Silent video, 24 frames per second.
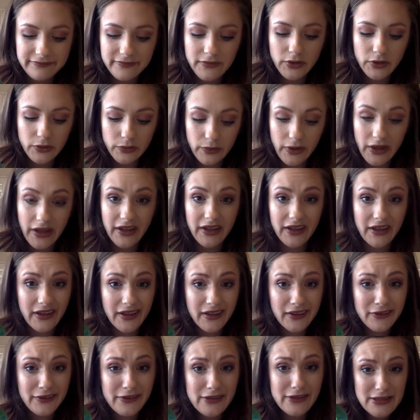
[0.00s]
You're right. It
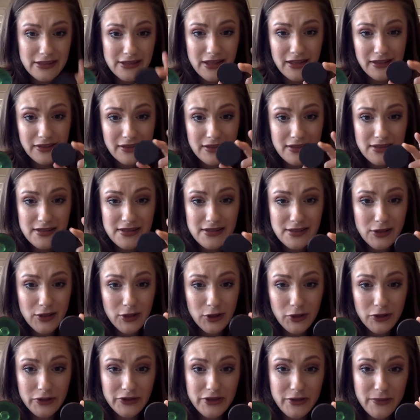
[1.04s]
kind of looks like the
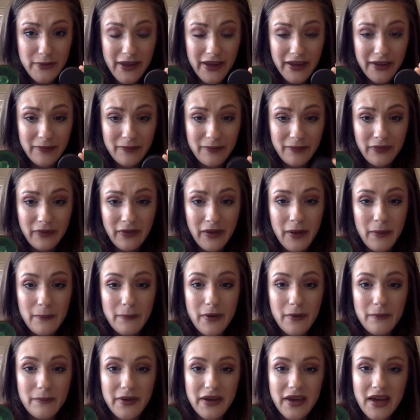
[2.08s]
circle to me.
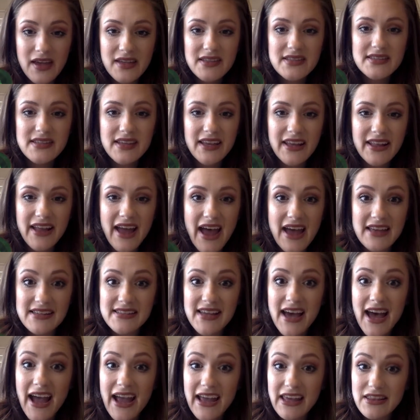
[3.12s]
But because it has
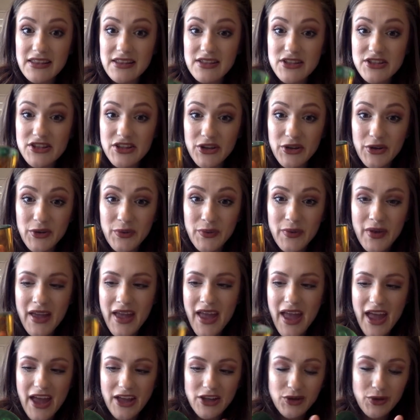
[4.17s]
height too,
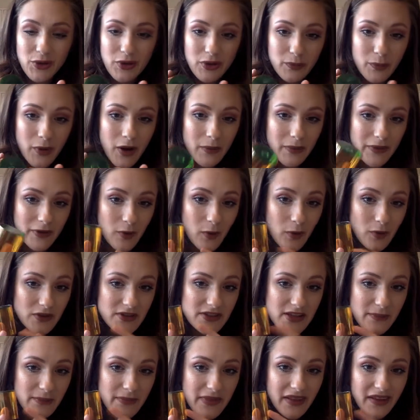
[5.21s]
and you could probably hold
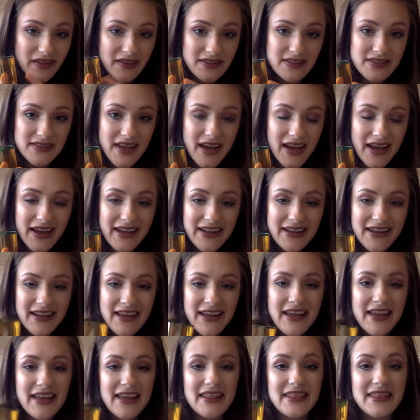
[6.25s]
something inside,
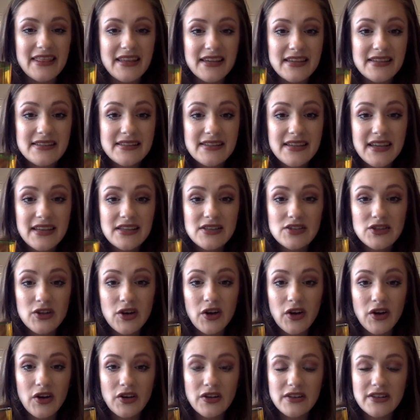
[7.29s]
this is
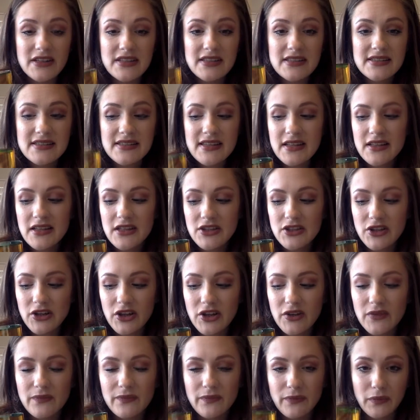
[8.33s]
called a cylinder.
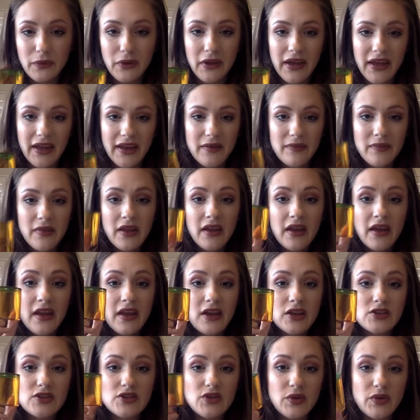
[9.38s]
Okay,
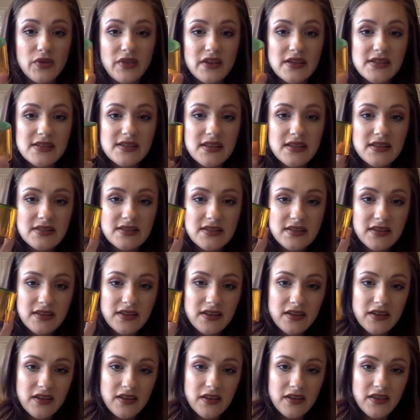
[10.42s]
so this is
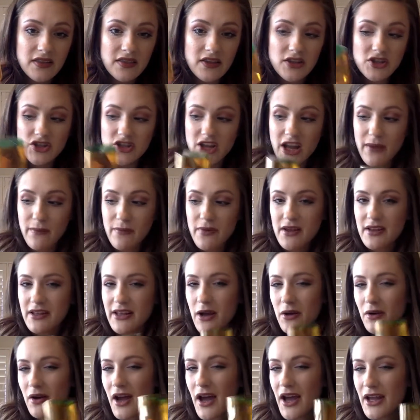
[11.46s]
the shape. Now,
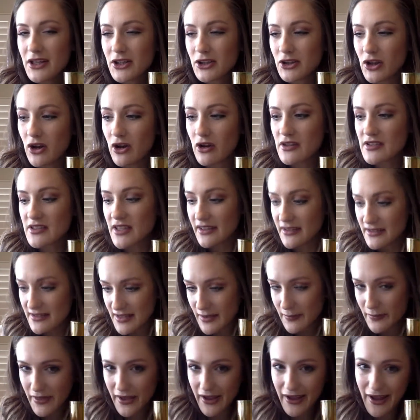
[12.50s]
it kind of looks like
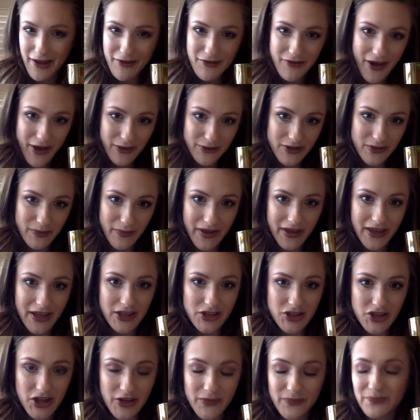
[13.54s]
something I found in my
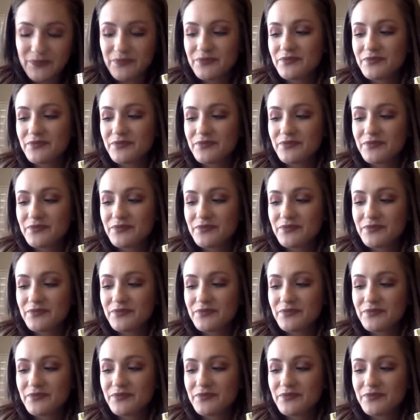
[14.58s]
kitchen